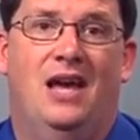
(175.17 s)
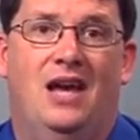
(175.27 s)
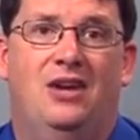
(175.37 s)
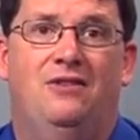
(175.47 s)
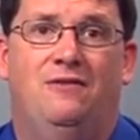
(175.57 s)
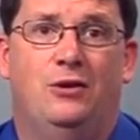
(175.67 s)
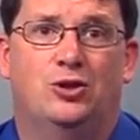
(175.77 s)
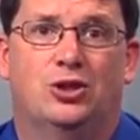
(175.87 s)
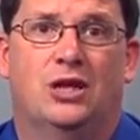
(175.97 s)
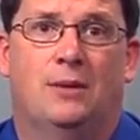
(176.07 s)
and
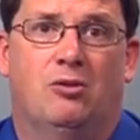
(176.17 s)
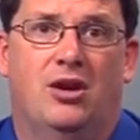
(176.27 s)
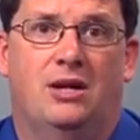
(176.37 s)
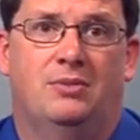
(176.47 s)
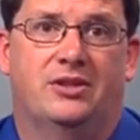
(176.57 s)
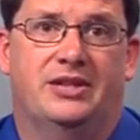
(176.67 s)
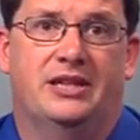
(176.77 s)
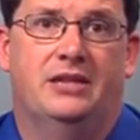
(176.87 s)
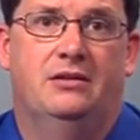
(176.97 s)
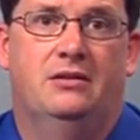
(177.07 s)
future upgradability.